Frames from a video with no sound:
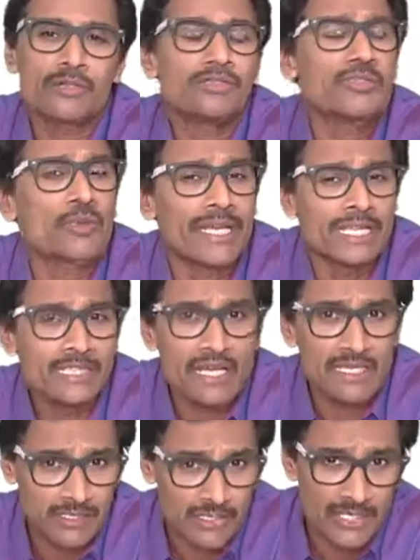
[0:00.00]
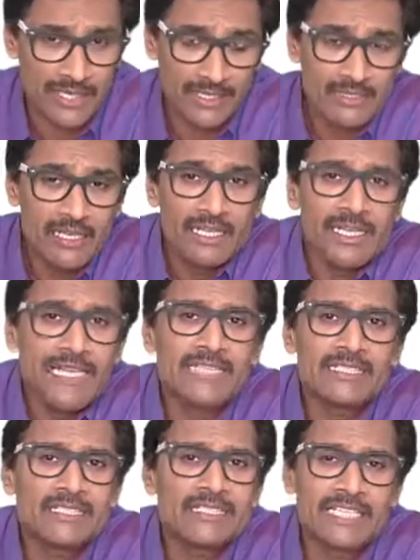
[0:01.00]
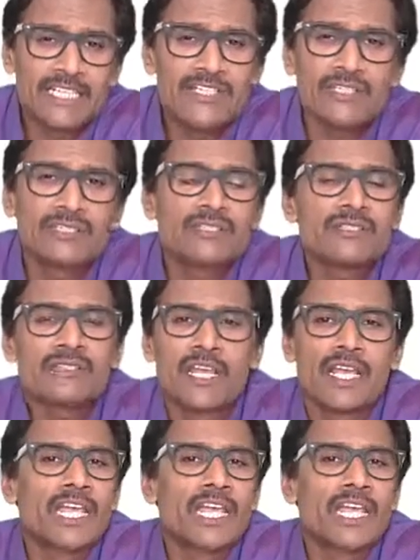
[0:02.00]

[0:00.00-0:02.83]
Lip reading: So in a nutshell, integration is,